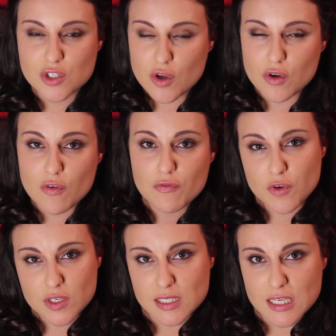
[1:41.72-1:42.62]
So
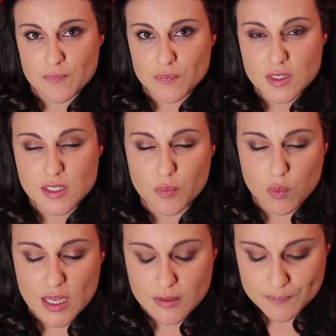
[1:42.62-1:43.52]
firstly, tip
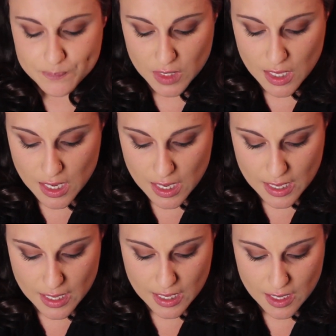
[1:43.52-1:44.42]
one,
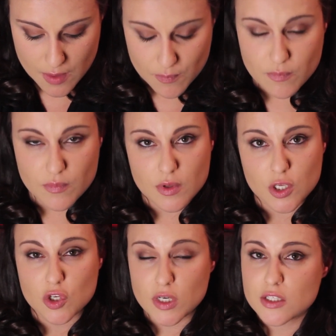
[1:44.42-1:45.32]
um,
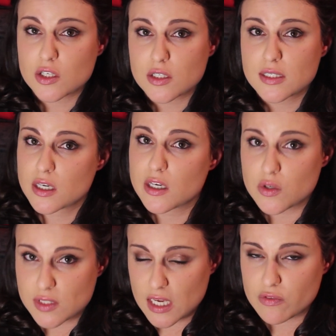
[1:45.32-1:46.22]
you need to consider
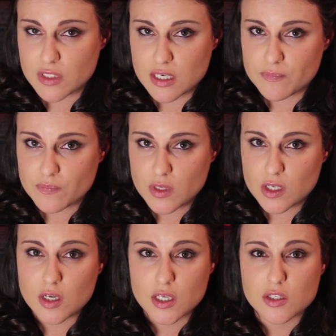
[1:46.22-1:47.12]
your safety.
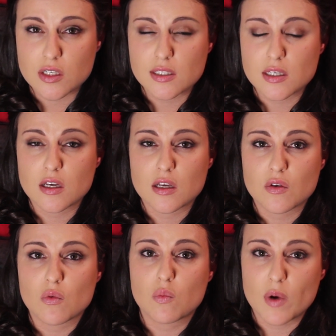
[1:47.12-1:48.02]
You need to consider
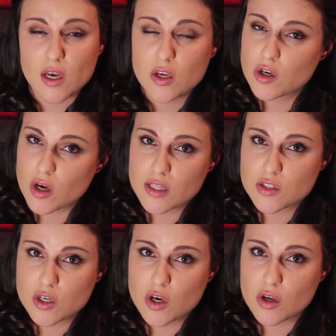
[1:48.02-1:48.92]
where are you going
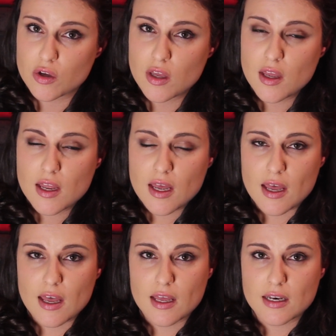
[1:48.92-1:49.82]
to go
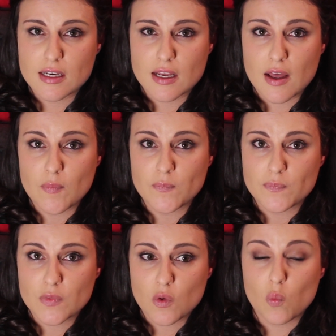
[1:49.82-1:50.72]
and um,
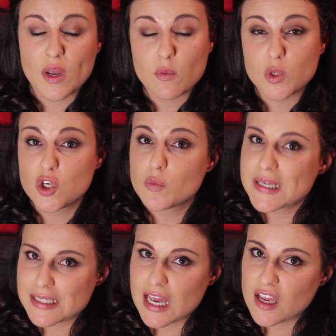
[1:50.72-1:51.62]
where will you
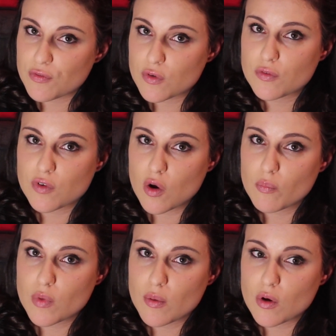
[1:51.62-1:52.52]
be safe
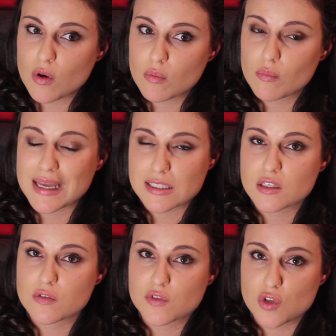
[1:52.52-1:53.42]
from
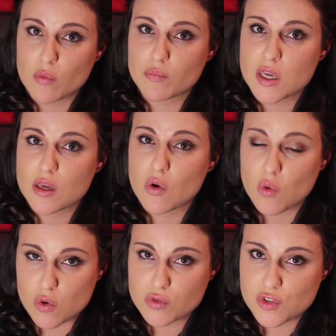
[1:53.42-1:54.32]
massive zombie
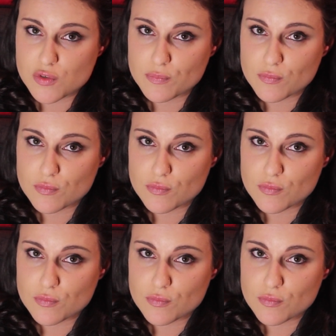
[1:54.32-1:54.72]
hordes